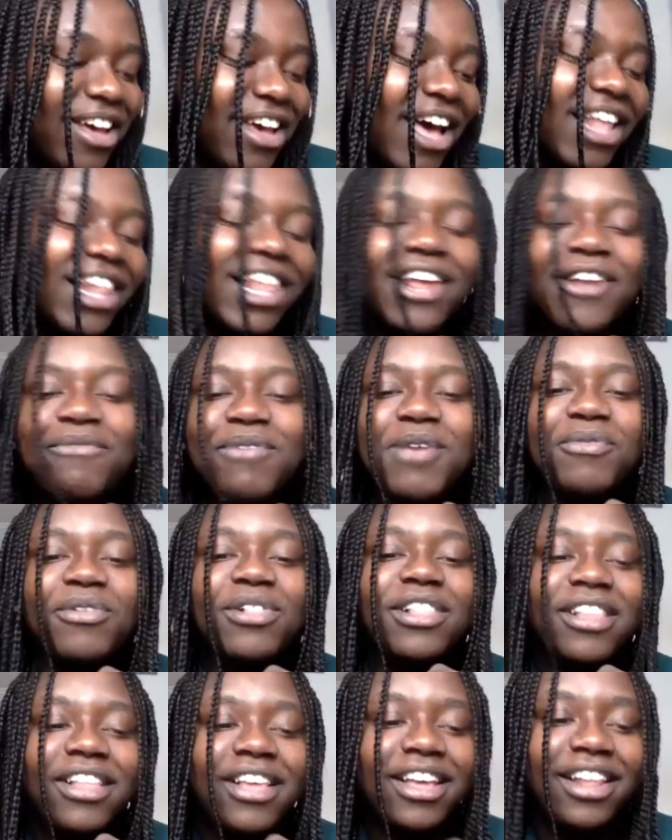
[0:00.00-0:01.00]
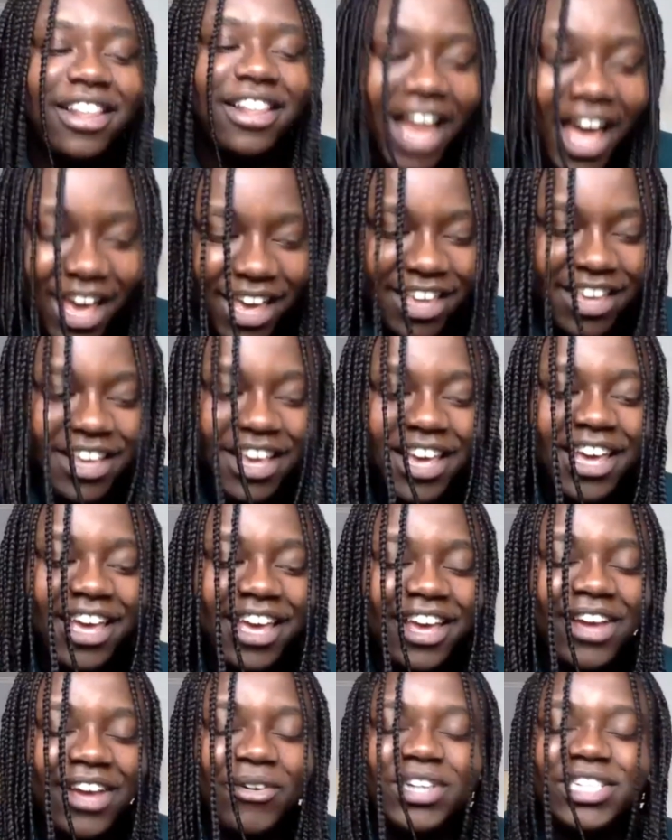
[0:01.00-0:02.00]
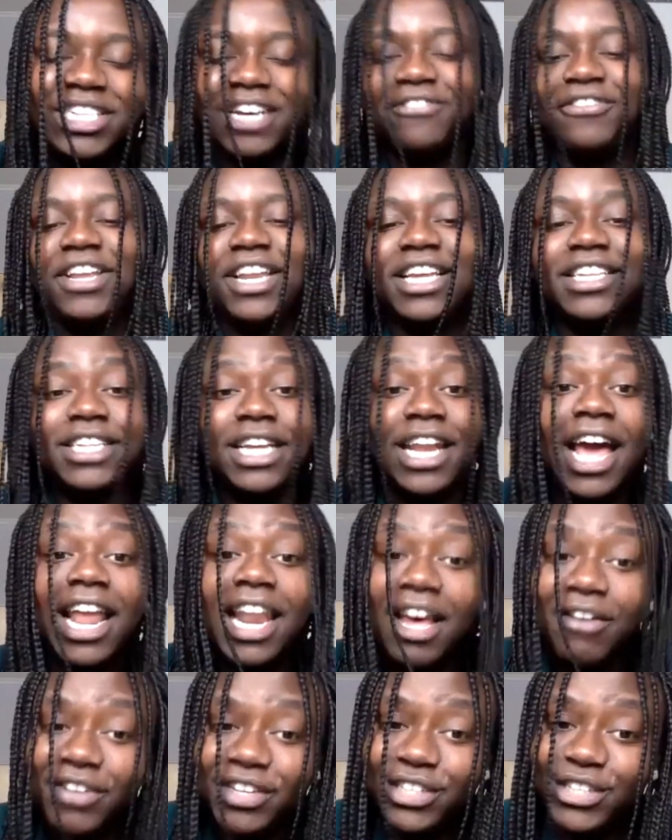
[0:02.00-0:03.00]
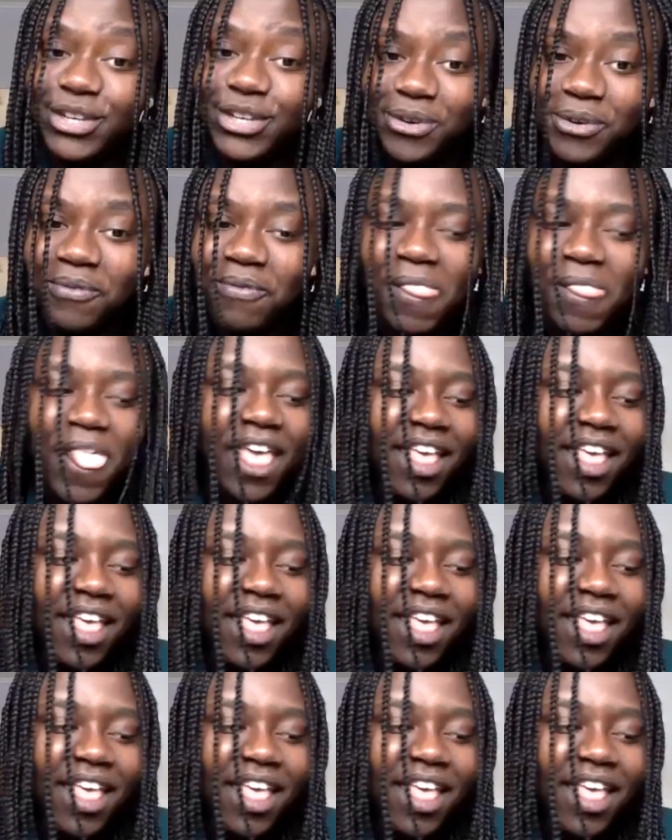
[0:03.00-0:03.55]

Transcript: a lot of people like Rise Like Phoenix, and I love it too.